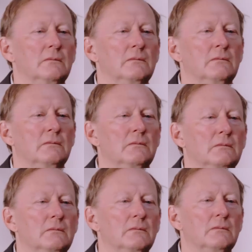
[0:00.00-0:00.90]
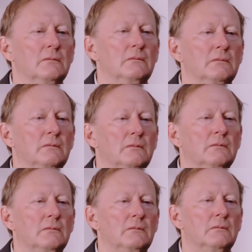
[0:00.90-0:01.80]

(silence)